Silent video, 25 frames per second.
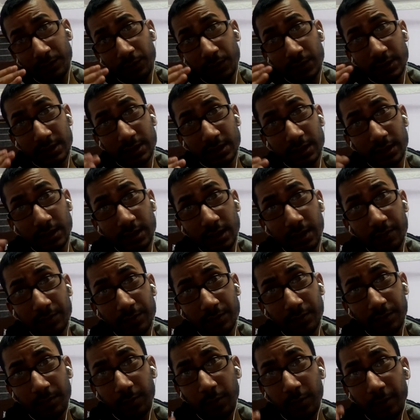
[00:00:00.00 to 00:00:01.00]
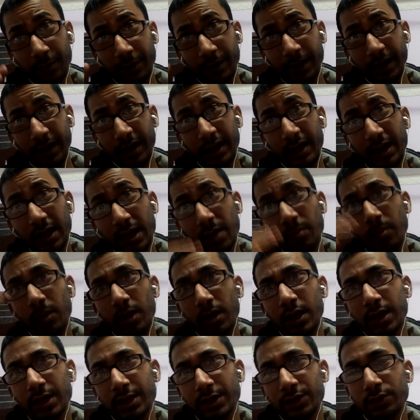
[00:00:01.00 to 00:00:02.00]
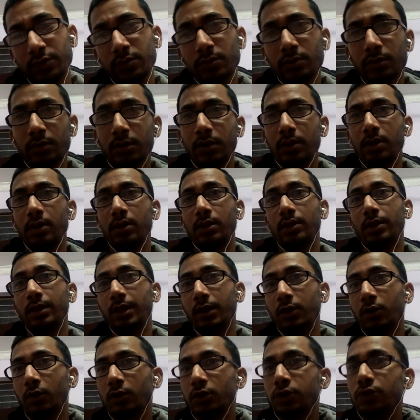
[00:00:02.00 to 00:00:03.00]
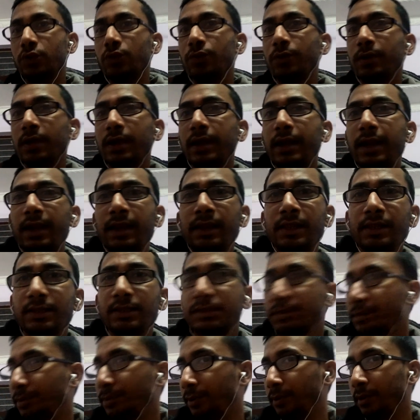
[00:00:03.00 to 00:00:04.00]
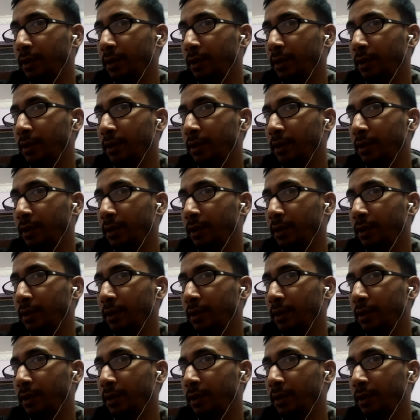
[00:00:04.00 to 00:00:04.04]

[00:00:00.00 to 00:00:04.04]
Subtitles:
question comes for India-Bangladesh issue, then also you can write this.